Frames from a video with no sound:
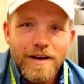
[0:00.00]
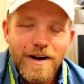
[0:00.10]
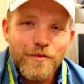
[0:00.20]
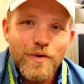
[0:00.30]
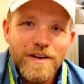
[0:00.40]

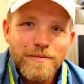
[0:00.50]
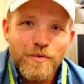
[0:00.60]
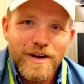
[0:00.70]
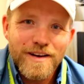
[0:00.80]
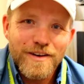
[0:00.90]
Hi everyone,
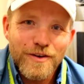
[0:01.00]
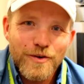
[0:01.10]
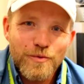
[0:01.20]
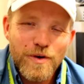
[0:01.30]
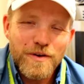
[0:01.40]
Brad
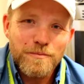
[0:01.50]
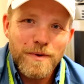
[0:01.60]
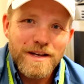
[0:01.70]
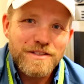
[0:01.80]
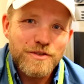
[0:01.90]
here. Welcome
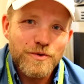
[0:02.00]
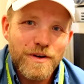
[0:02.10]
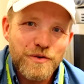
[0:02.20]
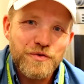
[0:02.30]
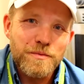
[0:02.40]
back to
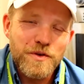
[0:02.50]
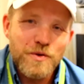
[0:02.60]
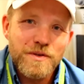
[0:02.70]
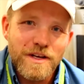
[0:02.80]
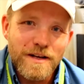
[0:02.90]
Airstream of
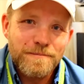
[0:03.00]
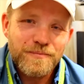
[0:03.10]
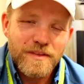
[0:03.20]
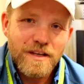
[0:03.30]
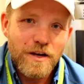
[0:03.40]
Utah.
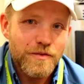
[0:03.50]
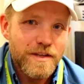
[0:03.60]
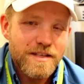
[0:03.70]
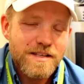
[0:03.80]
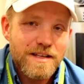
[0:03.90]
On
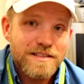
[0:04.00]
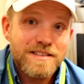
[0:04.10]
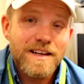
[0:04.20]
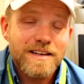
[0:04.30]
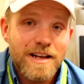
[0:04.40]
this
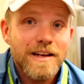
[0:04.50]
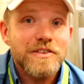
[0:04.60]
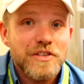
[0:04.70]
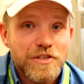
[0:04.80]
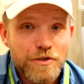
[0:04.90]

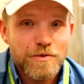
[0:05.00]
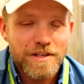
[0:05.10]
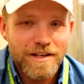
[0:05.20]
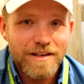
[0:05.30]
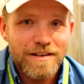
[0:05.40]
Technology
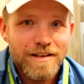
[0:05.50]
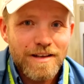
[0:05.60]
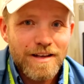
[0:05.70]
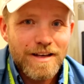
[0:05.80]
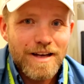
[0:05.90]
Tuesday,
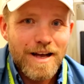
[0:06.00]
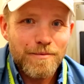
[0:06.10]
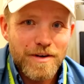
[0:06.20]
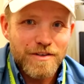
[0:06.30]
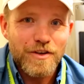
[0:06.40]
I'm
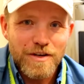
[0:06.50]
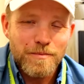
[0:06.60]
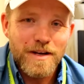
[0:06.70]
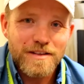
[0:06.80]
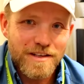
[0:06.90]
going to talk
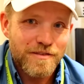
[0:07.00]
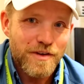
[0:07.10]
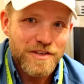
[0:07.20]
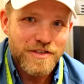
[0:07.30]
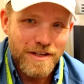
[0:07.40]
about the
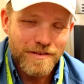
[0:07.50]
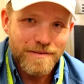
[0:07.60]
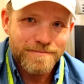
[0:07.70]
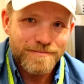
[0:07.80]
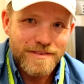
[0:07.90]
convection oven.
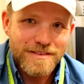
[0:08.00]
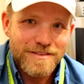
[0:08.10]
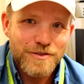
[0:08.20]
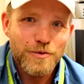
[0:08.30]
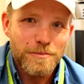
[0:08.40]

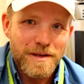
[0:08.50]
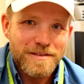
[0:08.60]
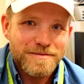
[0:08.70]
Join me.